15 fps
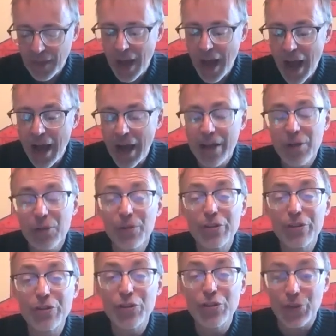I
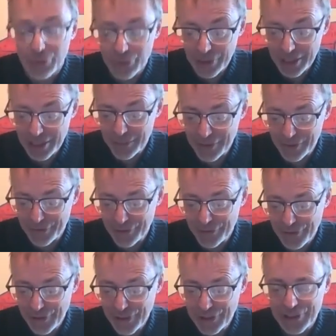would scream if a
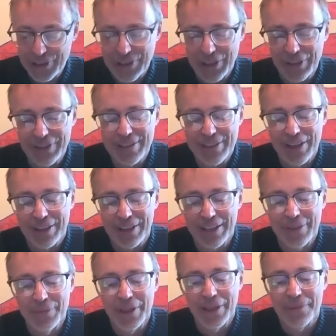fish started talking
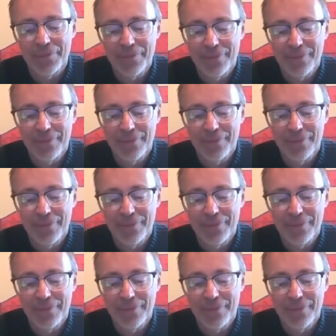to me.